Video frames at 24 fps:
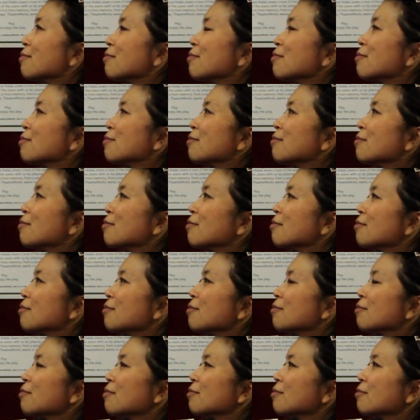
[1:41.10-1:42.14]

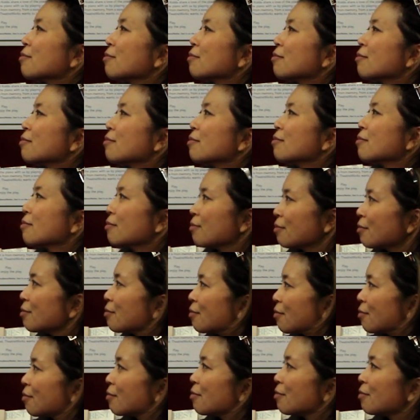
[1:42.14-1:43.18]

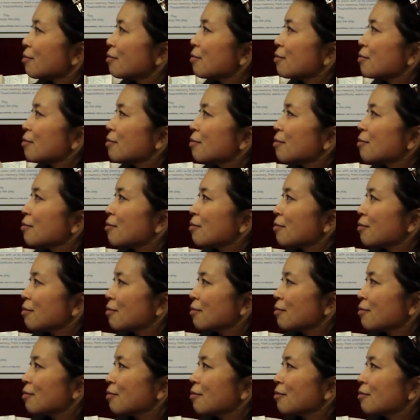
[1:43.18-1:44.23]

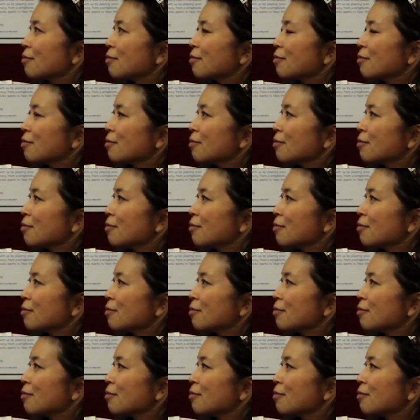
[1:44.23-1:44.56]
The person shown says nothing.